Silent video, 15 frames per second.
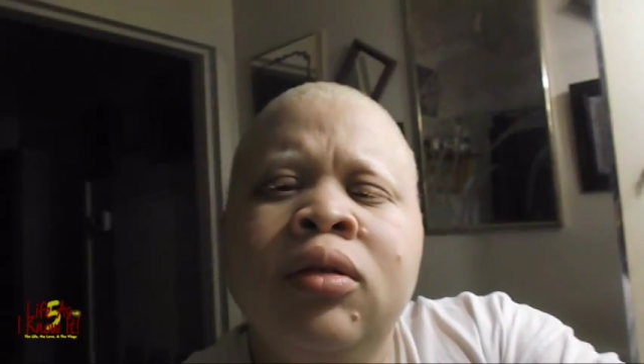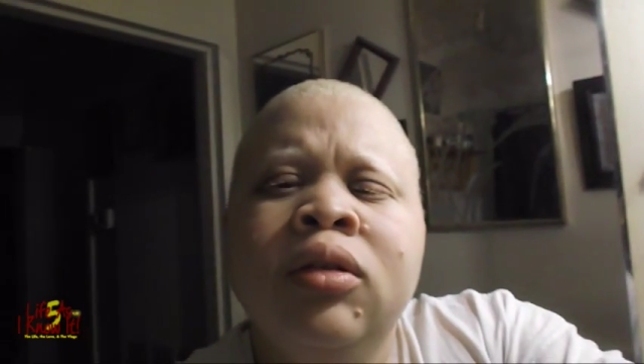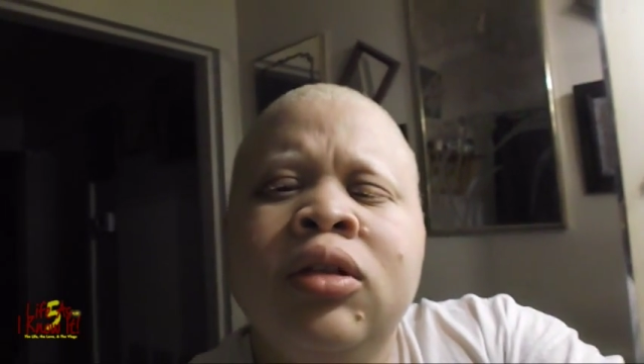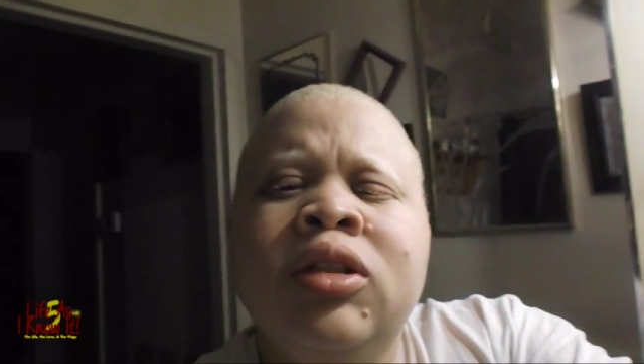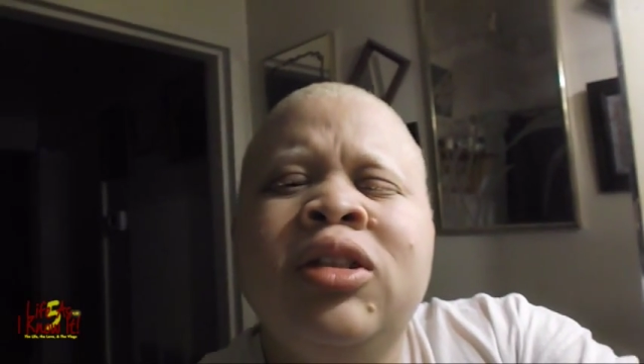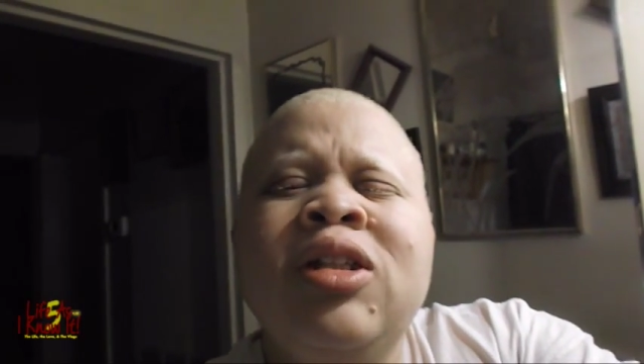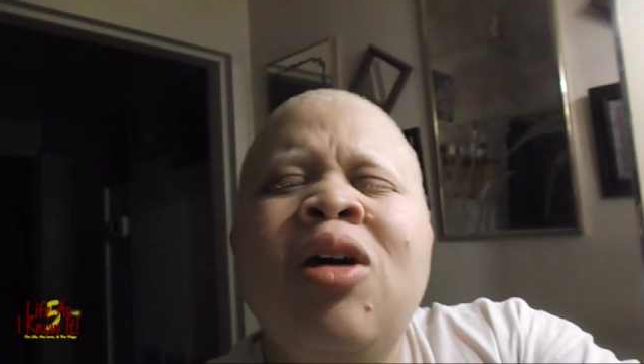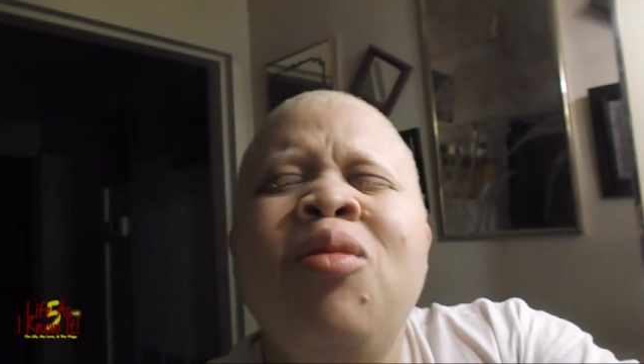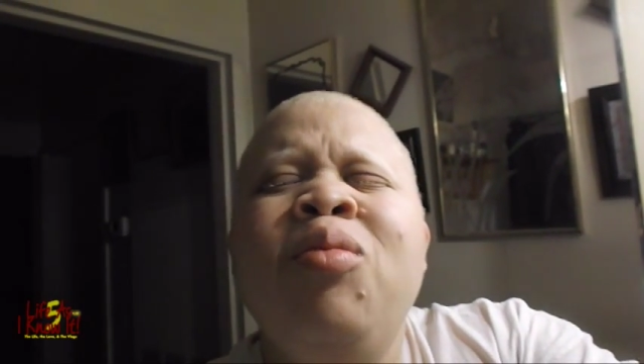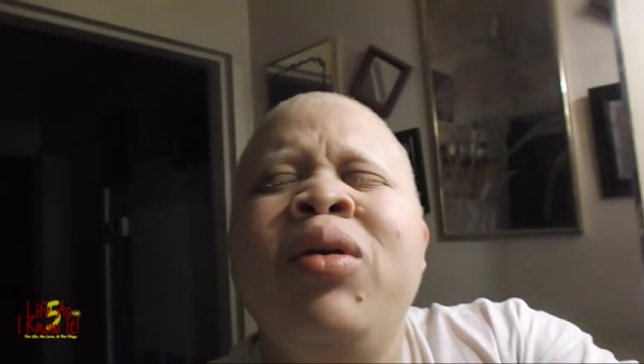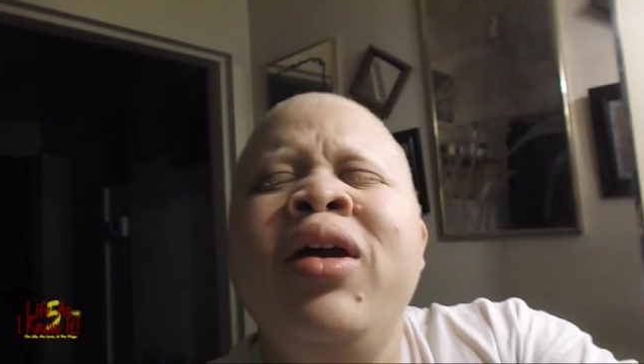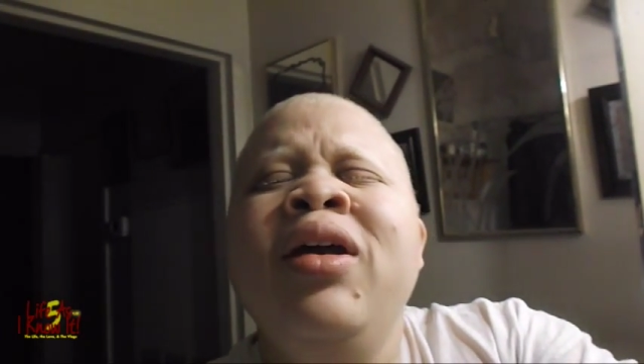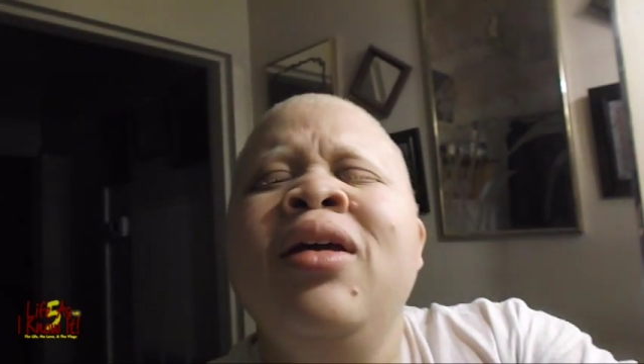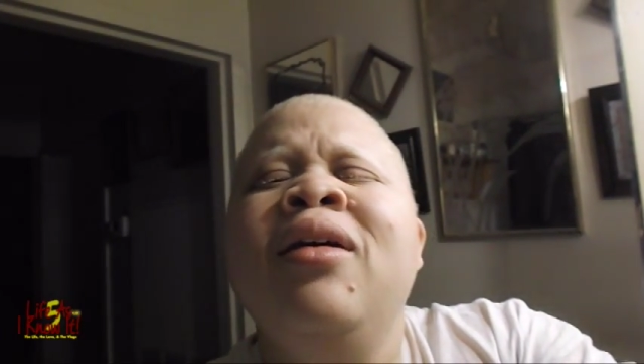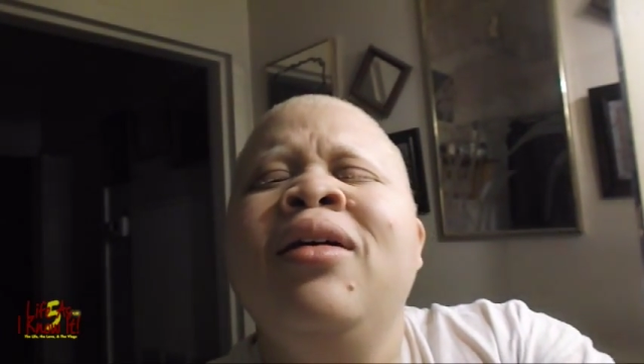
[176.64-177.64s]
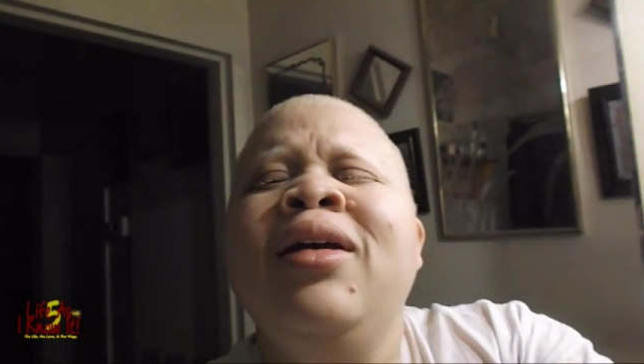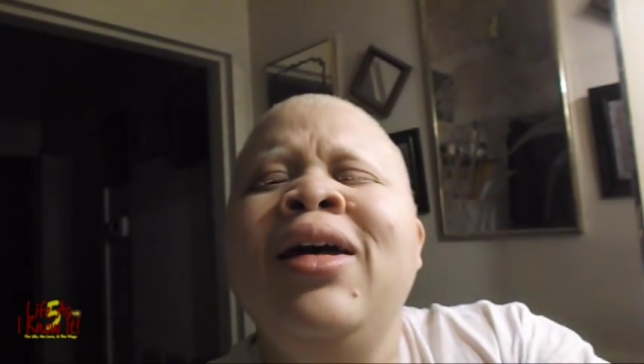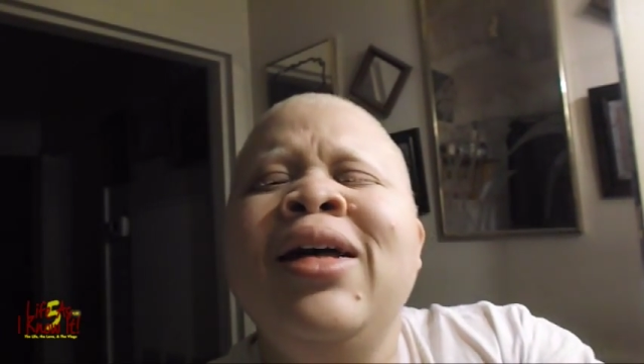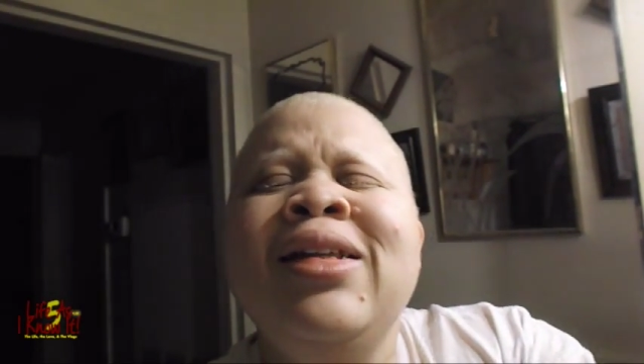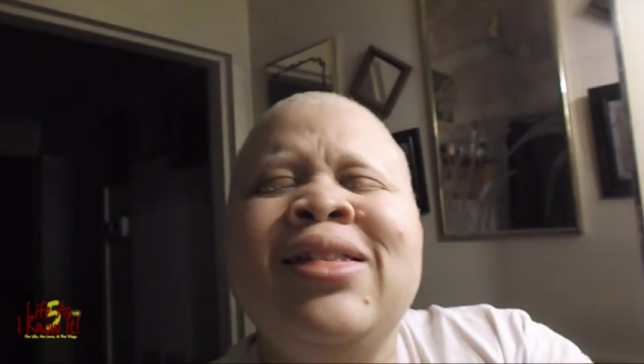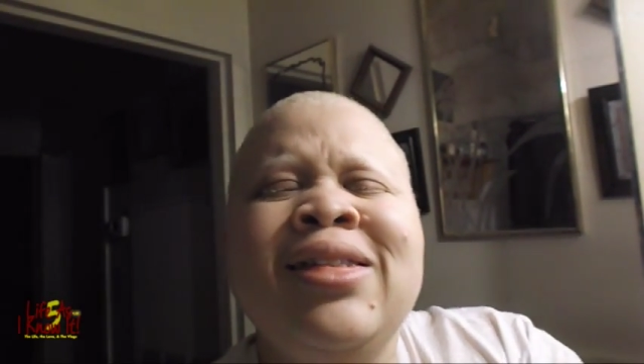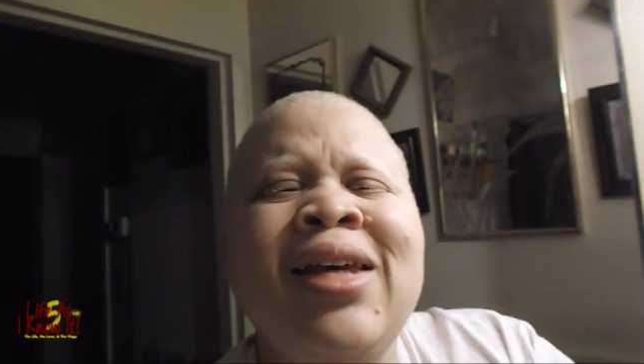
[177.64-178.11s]
So bring your
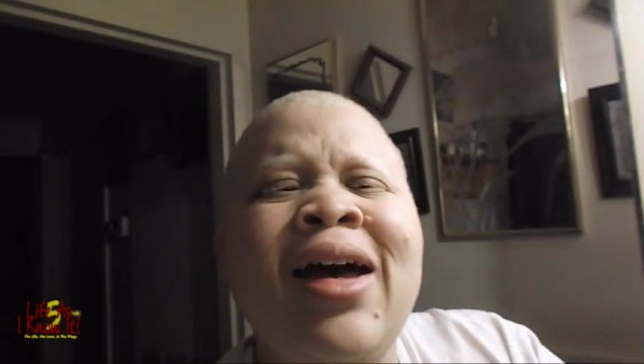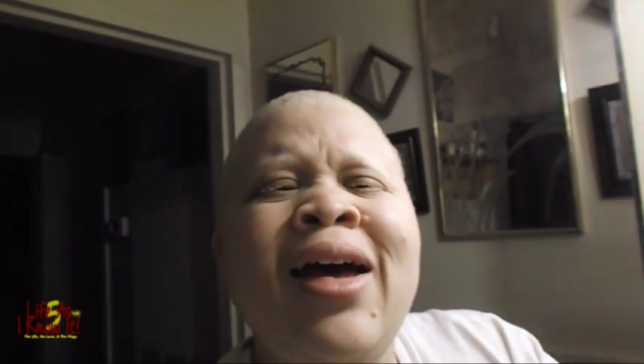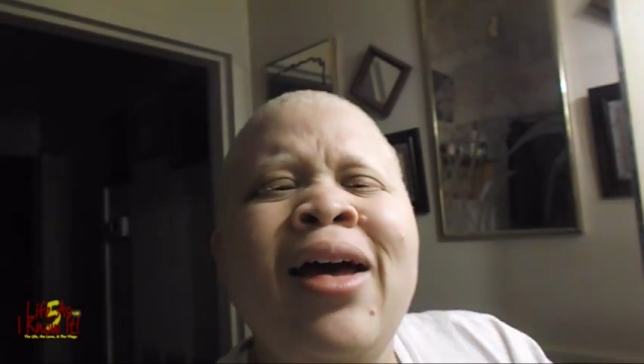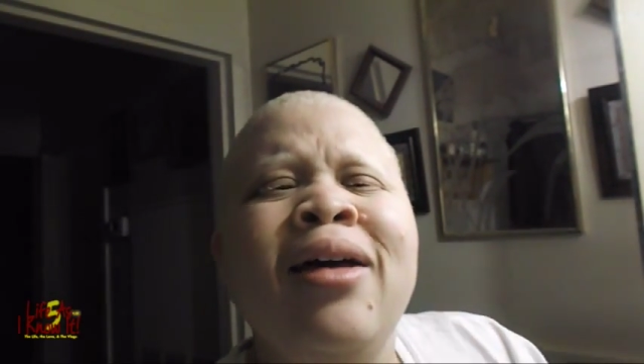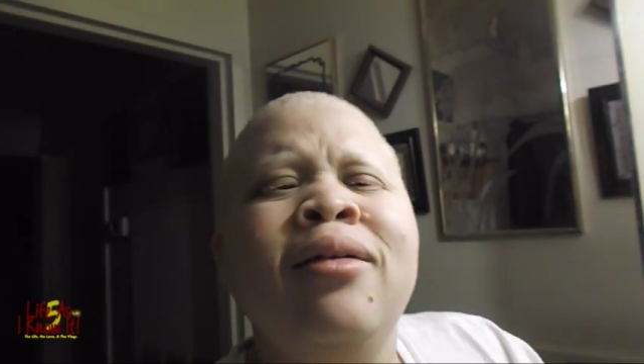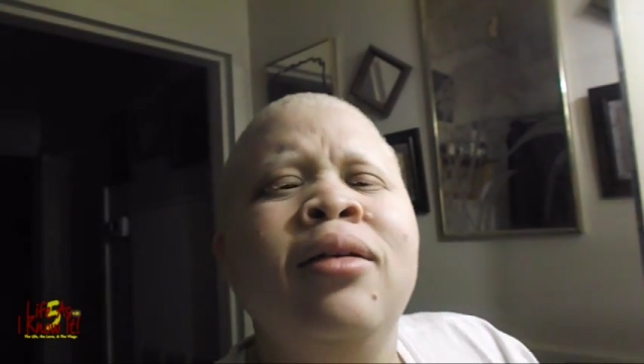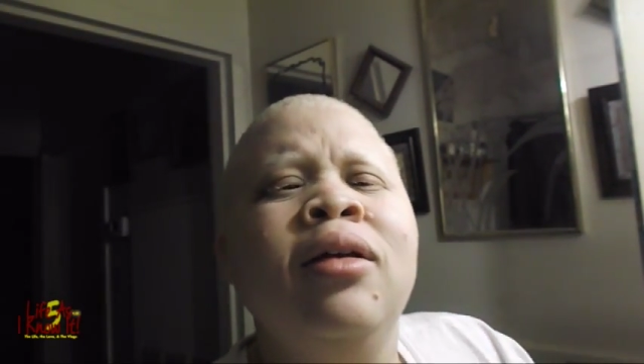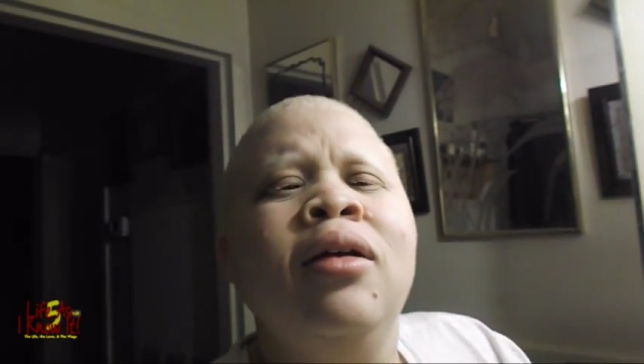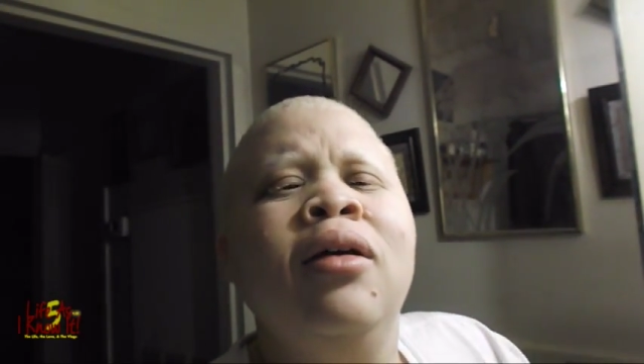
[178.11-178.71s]
good time